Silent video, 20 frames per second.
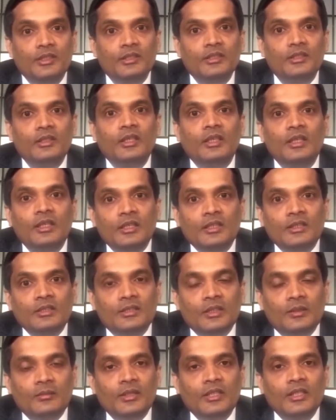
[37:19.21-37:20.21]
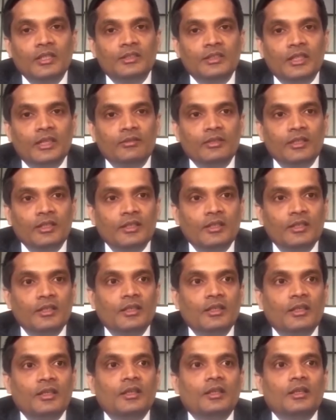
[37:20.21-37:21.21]
is the world number one
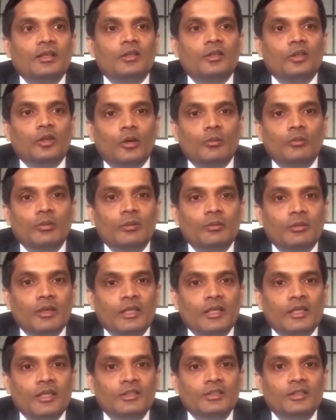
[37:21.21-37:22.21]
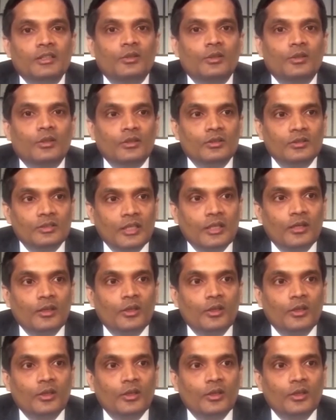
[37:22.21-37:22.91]
uh, uh, golfer.